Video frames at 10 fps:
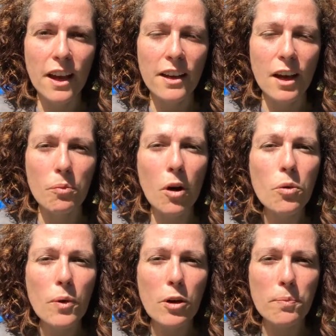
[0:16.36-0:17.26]
Now
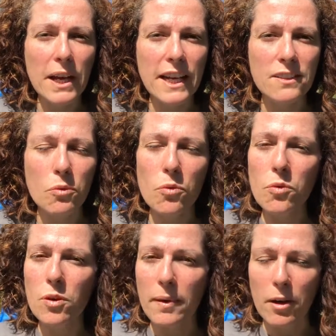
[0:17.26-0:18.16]
wild wellbeing is
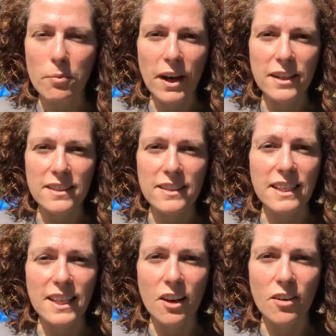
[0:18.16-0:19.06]
all about
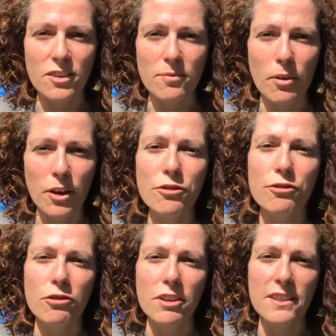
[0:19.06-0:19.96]
practicing the art of
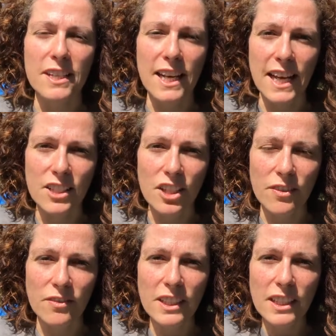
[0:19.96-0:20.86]
mindfulness in
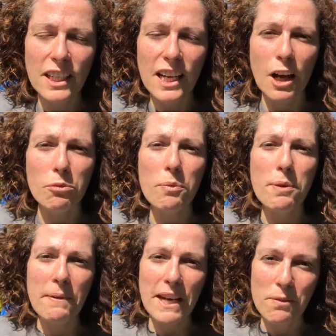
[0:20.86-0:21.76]
nature and what we
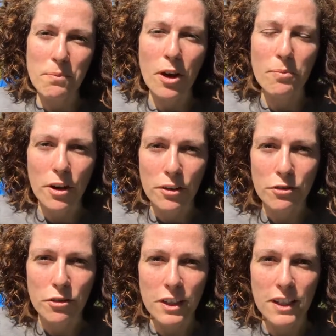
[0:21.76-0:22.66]
mean by
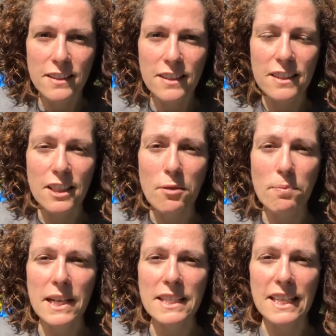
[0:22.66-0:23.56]
mindfulness is the
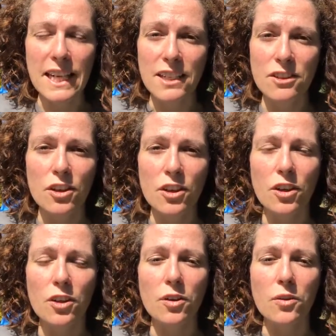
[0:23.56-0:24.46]
ability
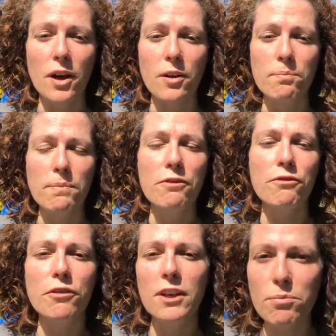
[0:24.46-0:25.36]
to um, be
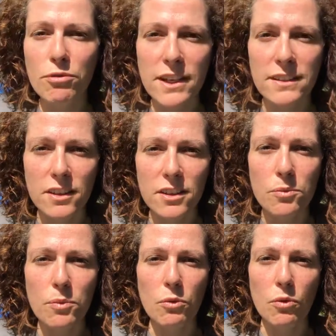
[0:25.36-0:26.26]
fully
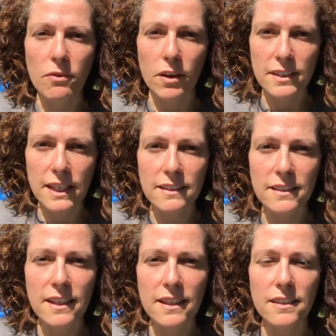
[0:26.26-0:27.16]
present with all of our
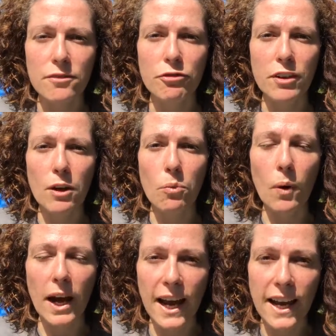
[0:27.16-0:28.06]
senses and fully
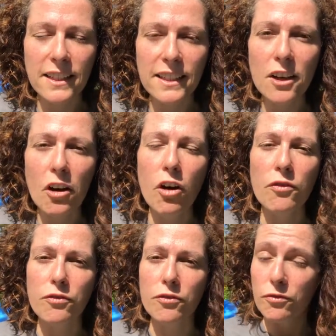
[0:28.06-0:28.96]
aware
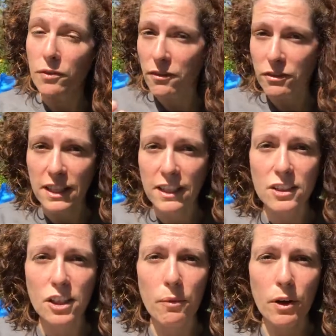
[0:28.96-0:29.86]
of everything
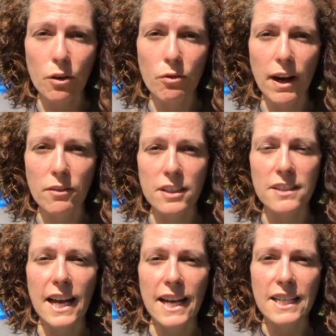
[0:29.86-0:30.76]
that's going on around
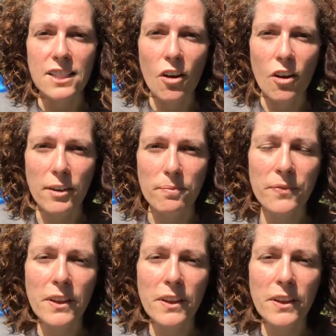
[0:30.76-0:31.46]
us at any time.